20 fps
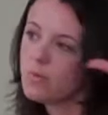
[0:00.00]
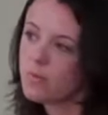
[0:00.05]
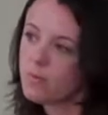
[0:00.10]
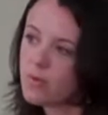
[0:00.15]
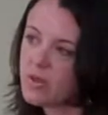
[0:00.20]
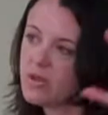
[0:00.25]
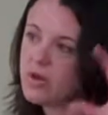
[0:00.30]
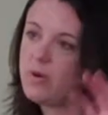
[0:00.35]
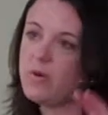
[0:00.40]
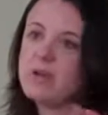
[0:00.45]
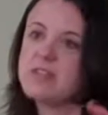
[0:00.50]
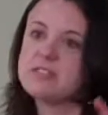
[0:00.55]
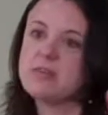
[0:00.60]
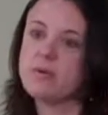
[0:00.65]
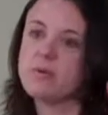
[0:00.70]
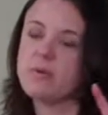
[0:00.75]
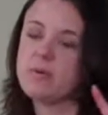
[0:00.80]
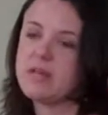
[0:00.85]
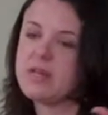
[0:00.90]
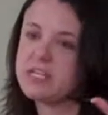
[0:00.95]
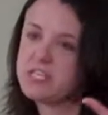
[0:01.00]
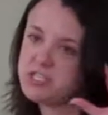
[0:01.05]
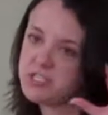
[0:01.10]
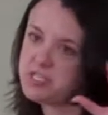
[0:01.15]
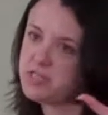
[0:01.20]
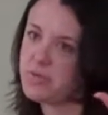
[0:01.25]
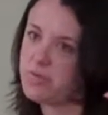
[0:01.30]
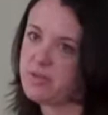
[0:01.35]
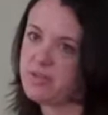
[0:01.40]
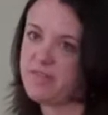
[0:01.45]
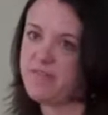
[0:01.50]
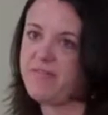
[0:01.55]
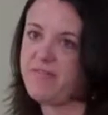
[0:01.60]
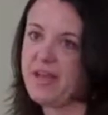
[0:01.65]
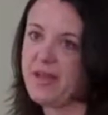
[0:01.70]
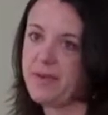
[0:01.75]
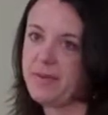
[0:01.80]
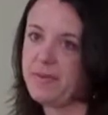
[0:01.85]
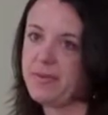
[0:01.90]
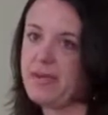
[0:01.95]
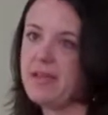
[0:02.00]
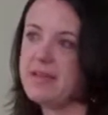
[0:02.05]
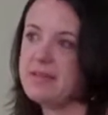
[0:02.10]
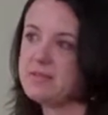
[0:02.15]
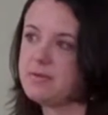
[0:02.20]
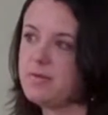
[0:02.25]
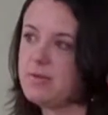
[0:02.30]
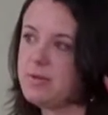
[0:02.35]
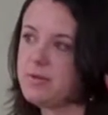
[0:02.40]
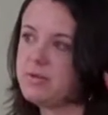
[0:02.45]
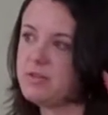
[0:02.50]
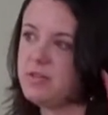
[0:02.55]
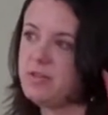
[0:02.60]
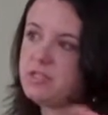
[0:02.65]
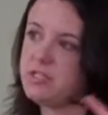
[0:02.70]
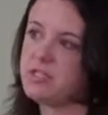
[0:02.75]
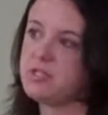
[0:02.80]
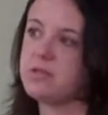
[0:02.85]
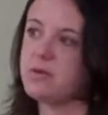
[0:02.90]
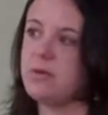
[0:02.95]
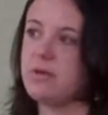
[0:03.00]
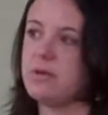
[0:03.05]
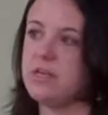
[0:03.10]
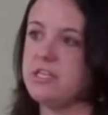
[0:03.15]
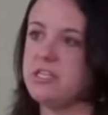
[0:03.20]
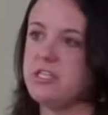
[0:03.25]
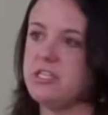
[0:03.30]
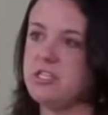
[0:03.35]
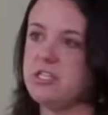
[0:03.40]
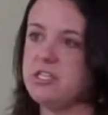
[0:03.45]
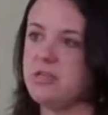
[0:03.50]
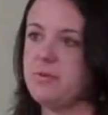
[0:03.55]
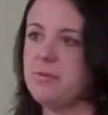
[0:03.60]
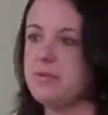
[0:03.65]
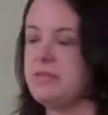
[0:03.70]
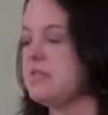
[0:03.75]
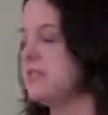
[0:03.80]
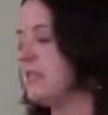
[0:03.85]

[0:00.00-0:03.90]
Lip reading: it's a relationship with a family as opposed to just a relationship with